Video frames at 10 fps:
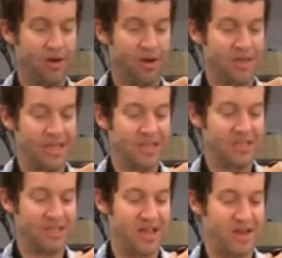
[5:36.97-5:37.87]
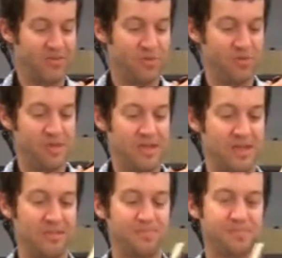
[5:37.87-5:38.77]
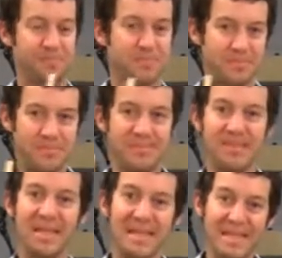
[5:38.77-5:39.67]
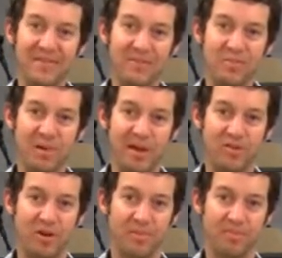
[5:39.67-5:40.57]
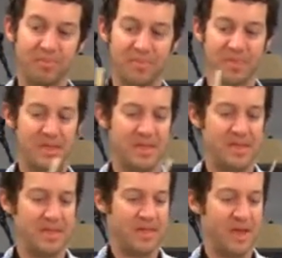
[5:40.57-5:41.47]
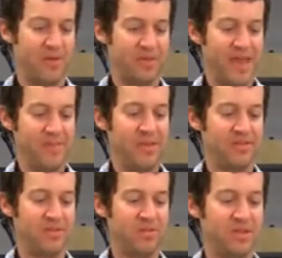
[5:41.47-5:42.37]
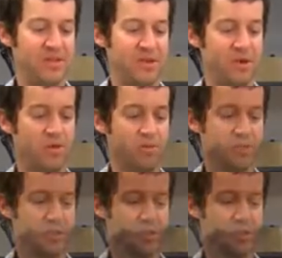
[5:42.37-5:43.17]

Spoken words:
on each side of the reed. Even pressure. Now what that means is we don't